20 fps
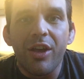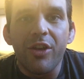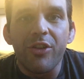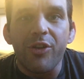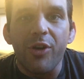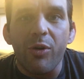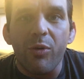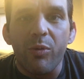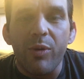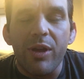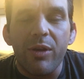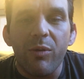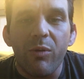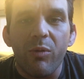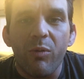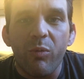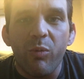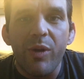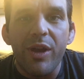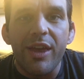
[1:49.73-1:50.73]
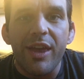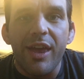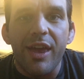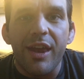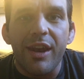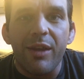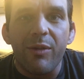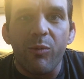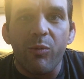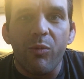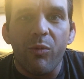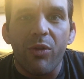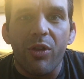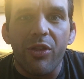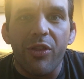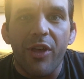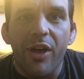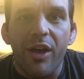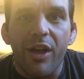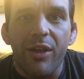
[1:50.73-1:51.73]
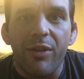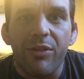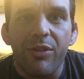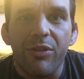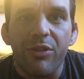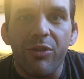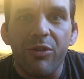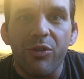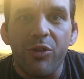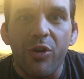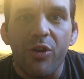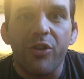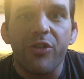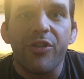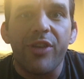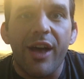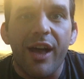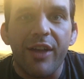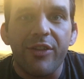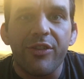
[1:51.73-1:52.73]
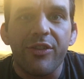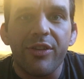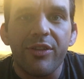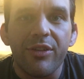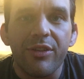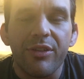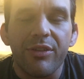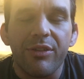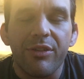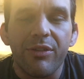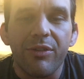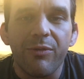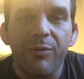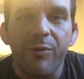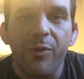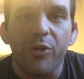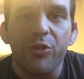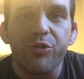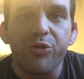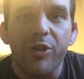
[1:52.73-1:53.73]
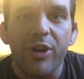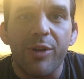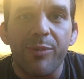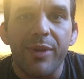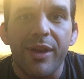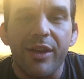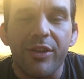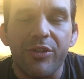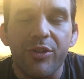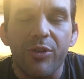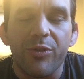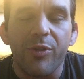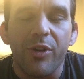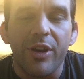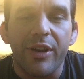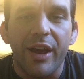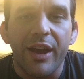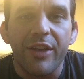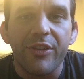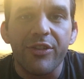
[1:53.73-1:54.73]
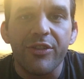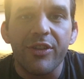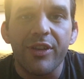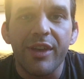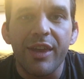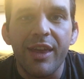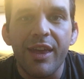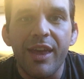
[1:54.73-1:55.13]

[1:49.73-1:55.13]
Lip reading: So we went in, and the nurse that first treated me, she was very nice.